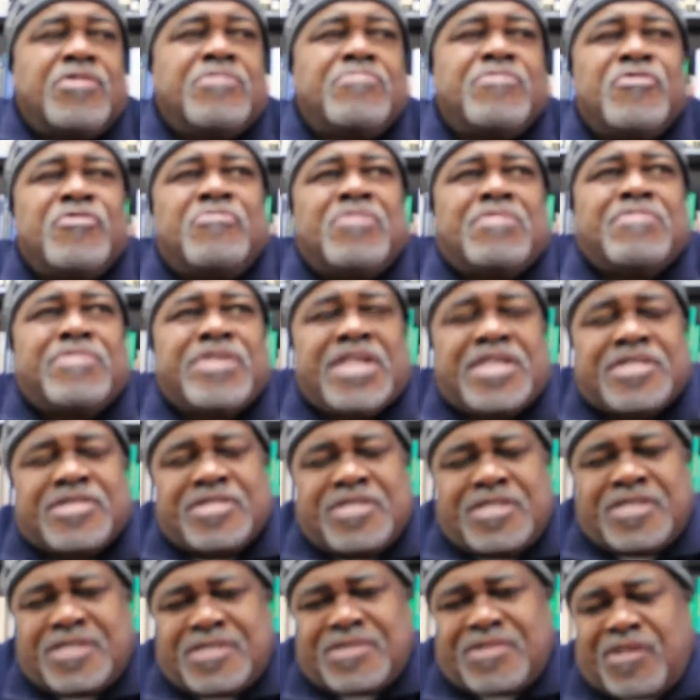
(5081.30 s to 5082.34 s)
I want to be remembered as
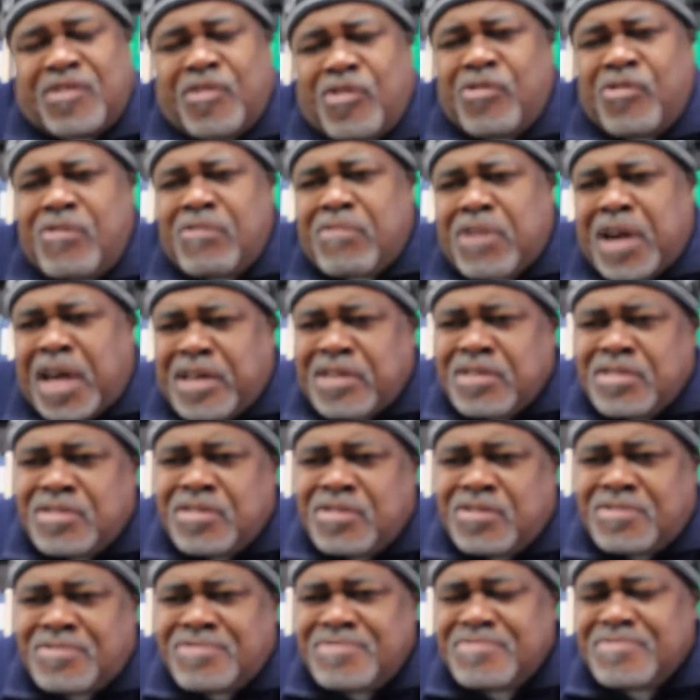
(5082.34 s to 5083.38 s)
an old writer, you
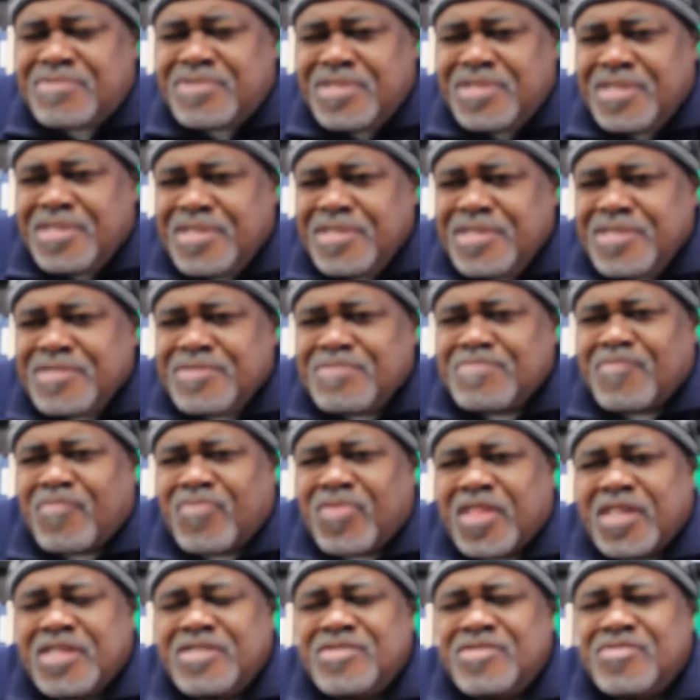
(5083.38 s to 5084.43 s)
know,
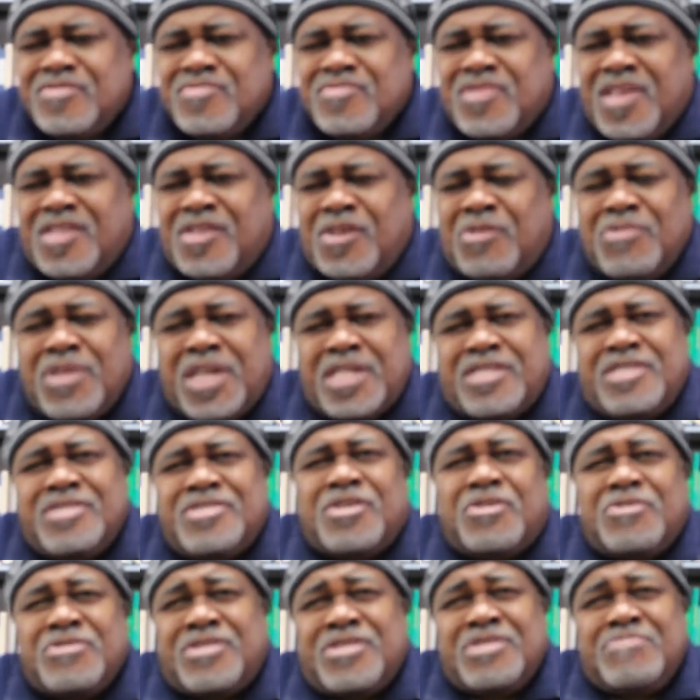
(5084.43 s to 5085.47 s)
that don't let
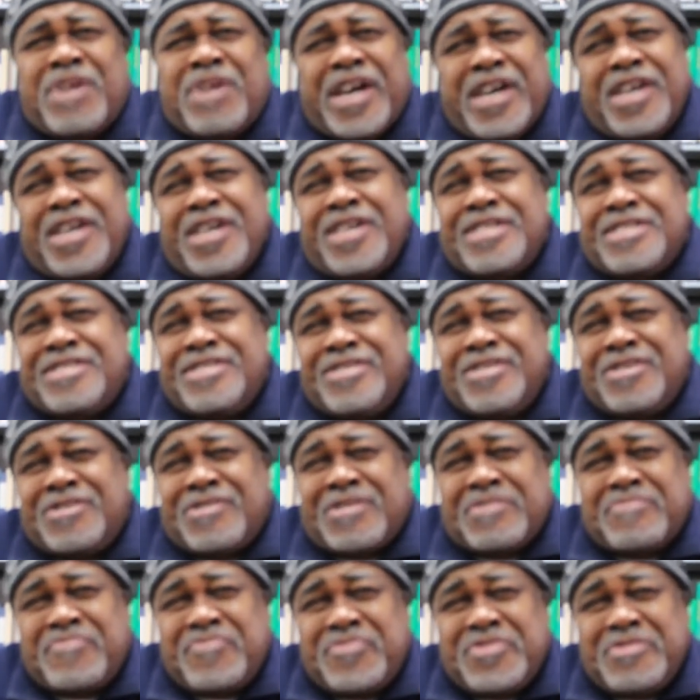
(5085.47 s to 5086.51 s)
this go to my head, you
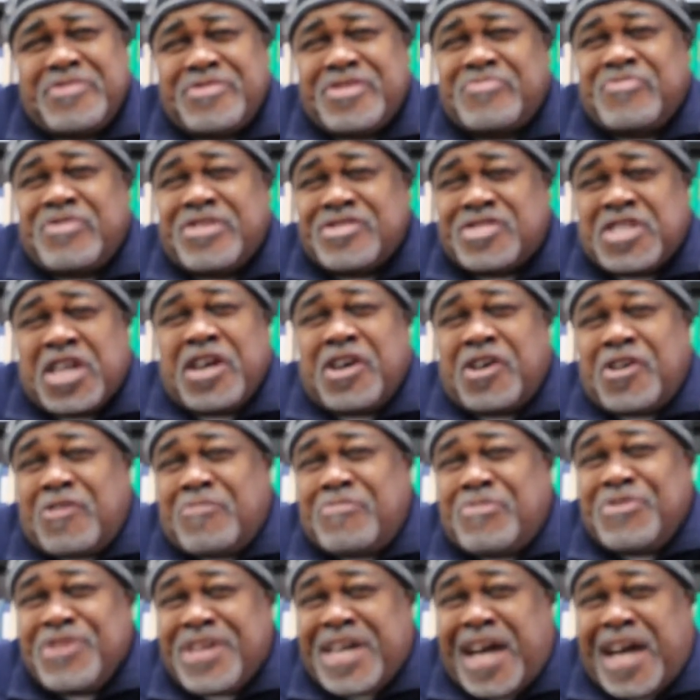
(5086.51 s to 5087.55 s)
know. Yeah. I want to say a
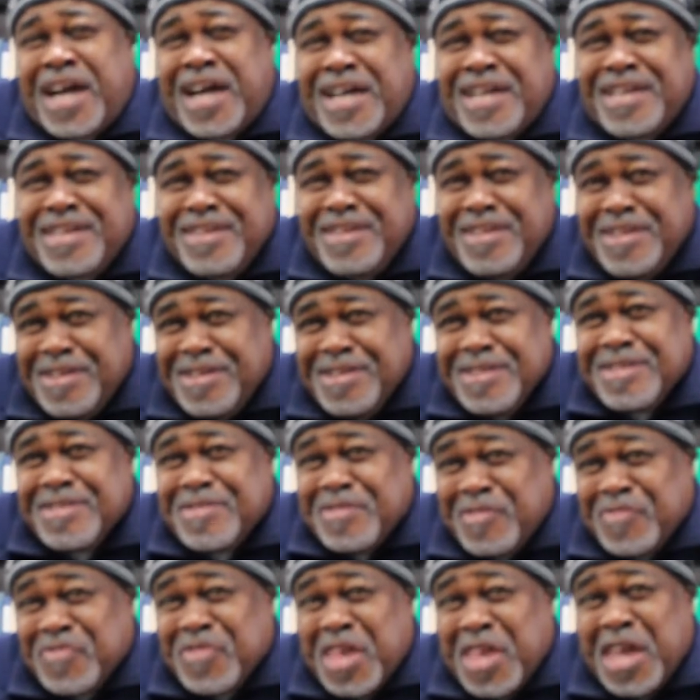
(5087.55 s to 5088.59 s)
humble guy.
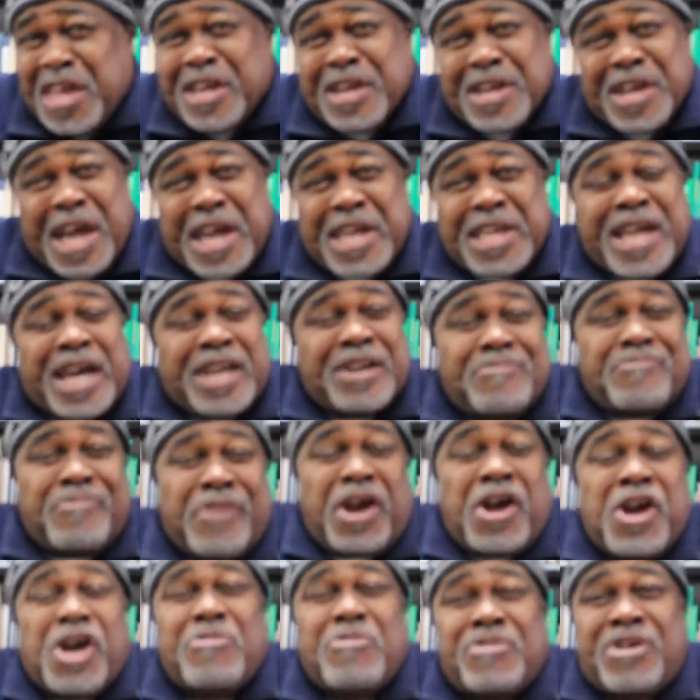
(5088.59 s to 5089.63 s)
Yeah. And I ain't got to
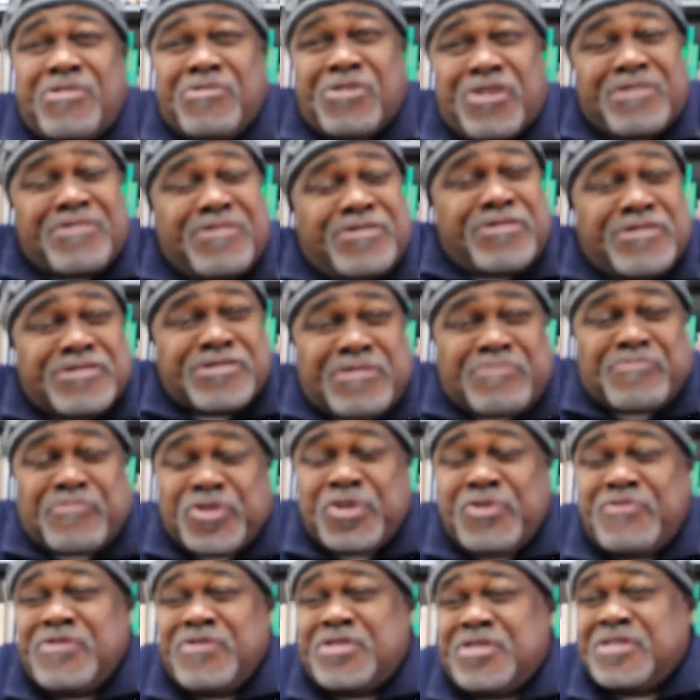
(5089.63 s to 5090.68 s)
brag on my work because the
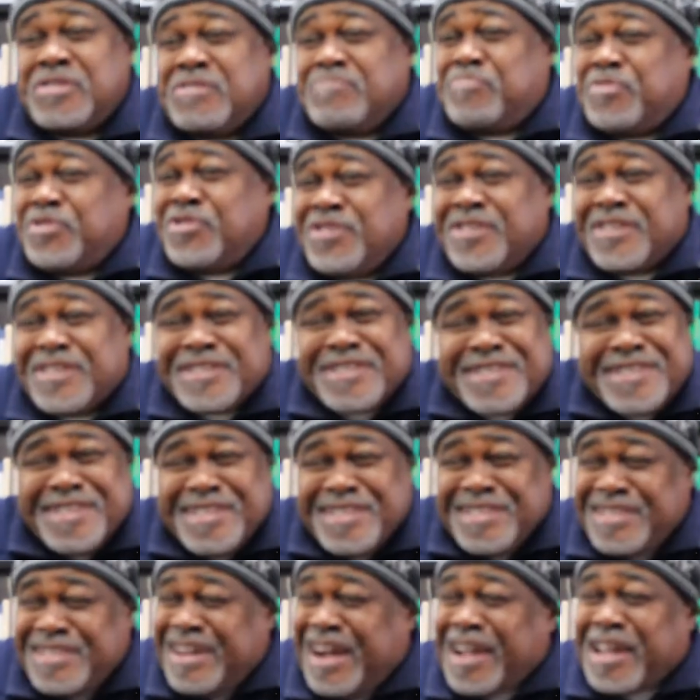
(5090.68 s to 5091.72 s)
proof is in the pudding.
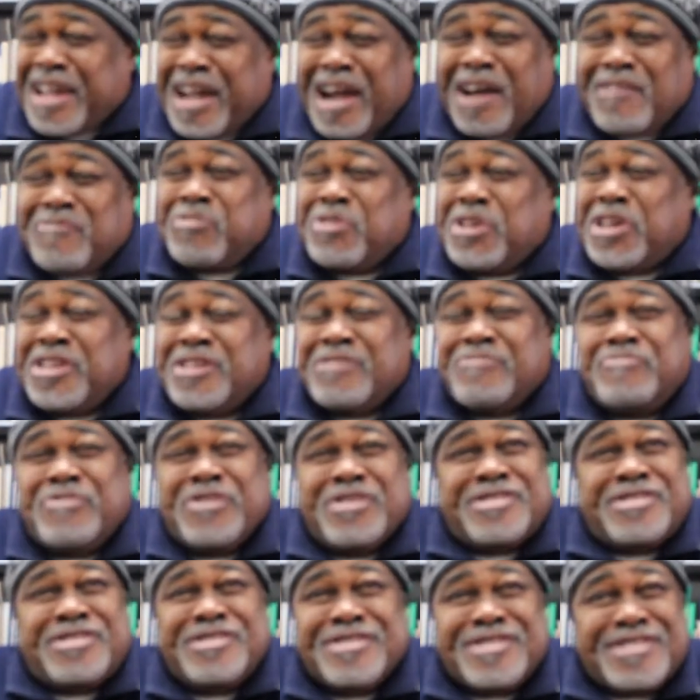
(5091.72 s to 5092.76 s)
I got plenty of
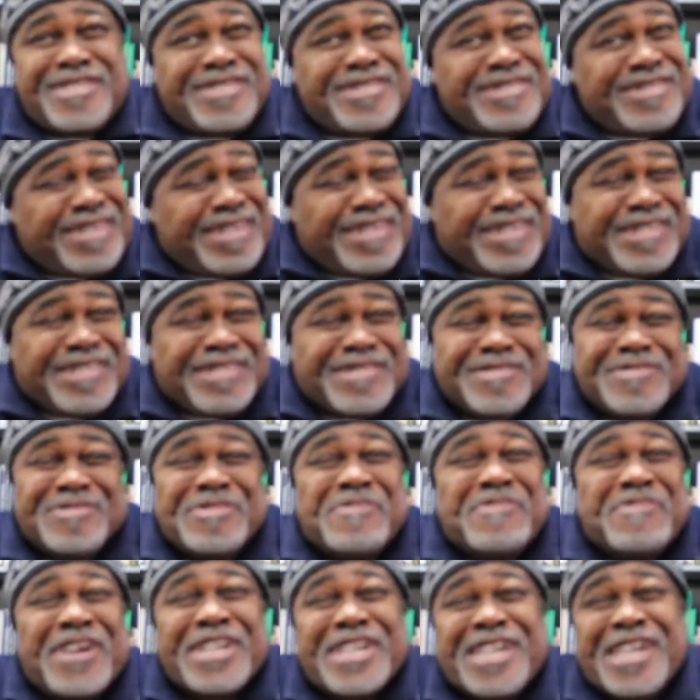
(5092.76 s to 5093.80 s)
pictures. Yep.
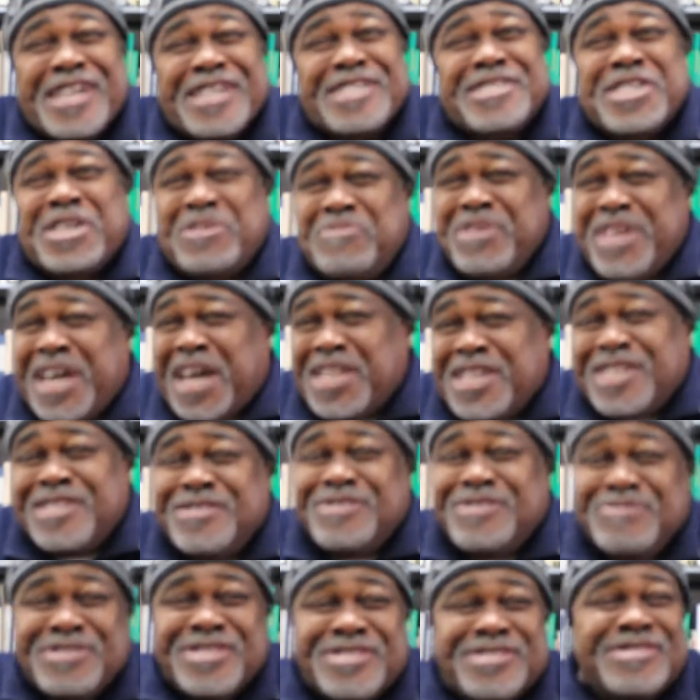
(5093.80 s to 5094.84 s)
Nobody can tell me I
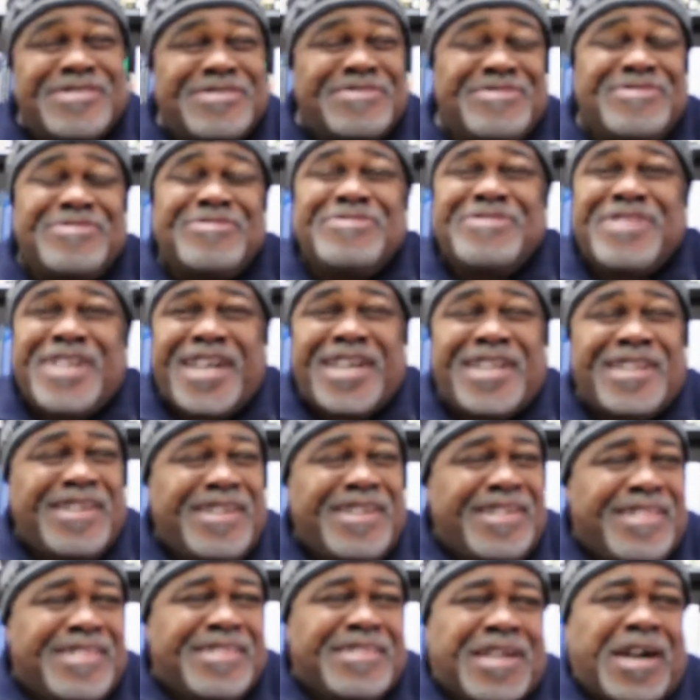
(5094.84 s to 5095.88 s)
didn't do this and didn't do that.
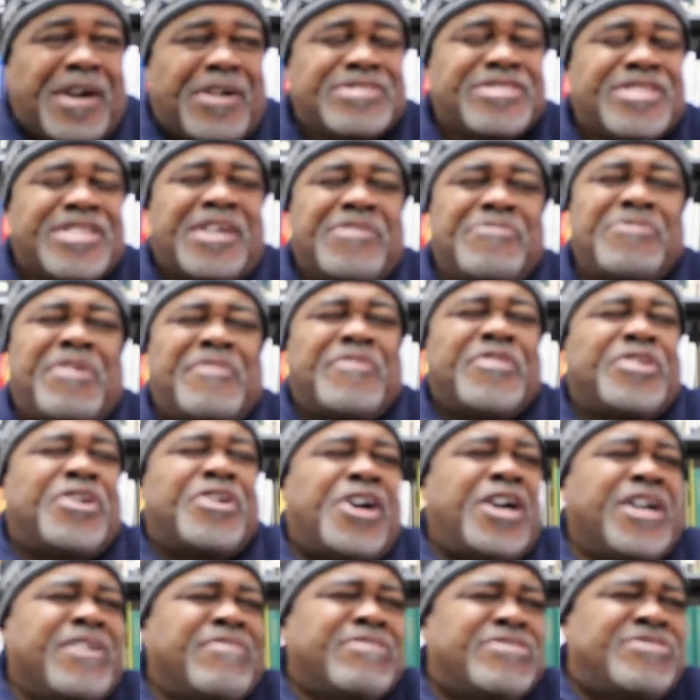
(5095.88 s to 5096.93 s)
I said, I'm not gonna
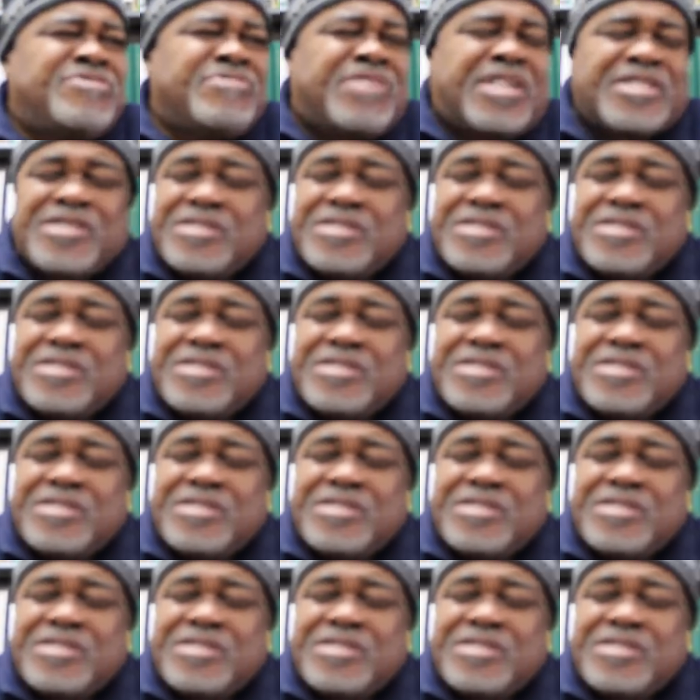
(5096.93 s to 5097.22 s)
argue with you.